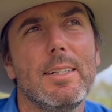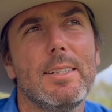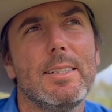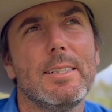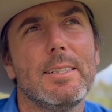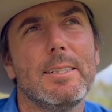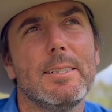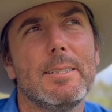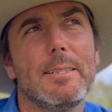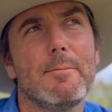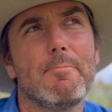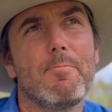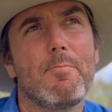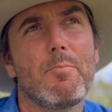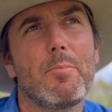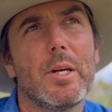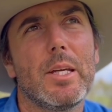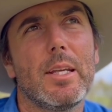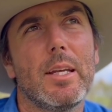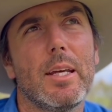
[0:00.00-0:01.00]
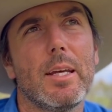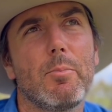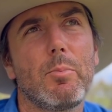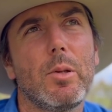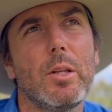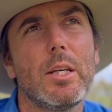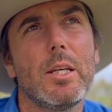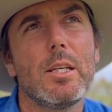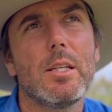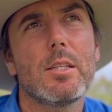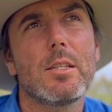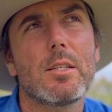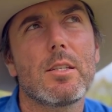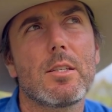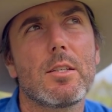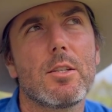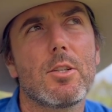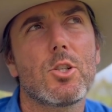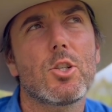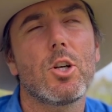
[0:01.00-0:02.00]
But yeah, please